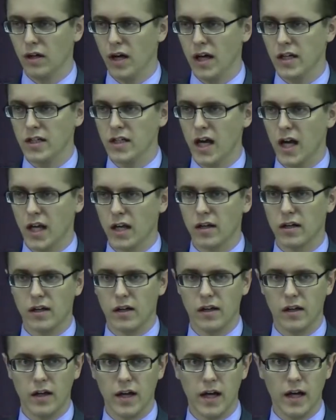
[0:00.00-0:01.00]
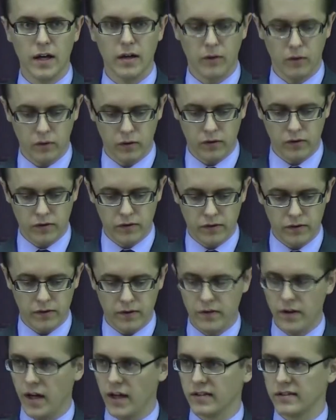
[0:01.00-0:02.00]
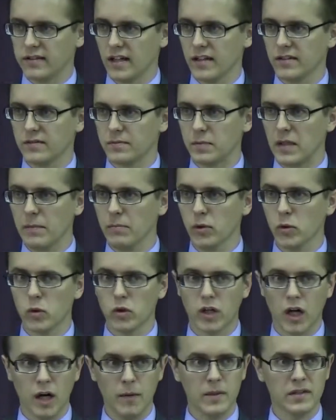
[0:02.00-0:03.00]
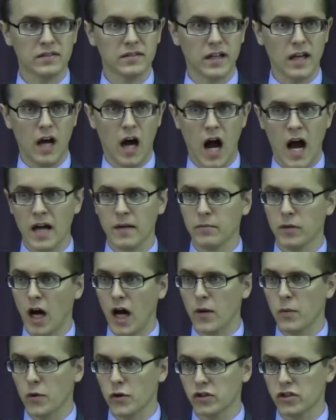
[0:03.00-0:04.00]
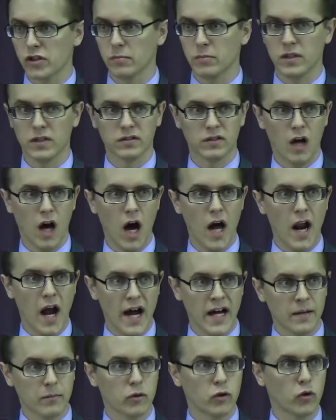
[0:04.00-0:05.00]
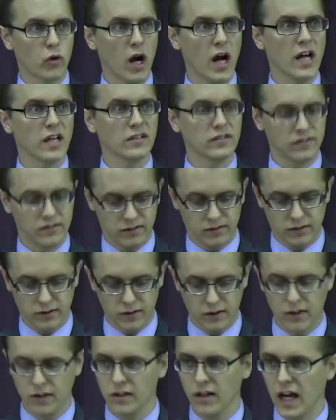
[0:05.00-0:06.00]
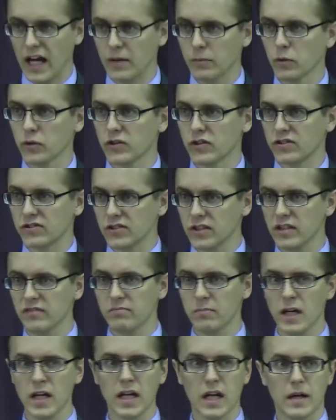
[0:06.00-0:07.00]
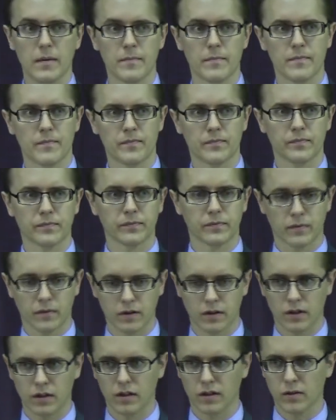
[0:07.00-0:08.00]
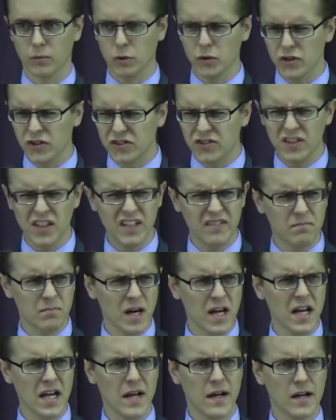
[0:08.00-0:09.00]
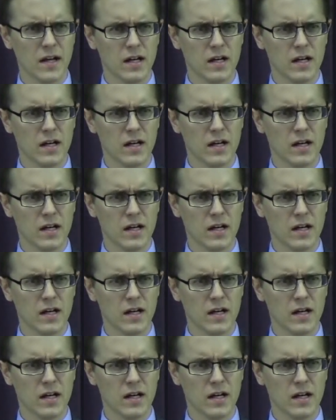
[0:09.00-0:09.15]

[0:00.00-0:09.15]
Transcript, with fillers: And yet, it says people will come and say, "I am God, worship me as God. I am Christ," and will deceive many. Will deceive many.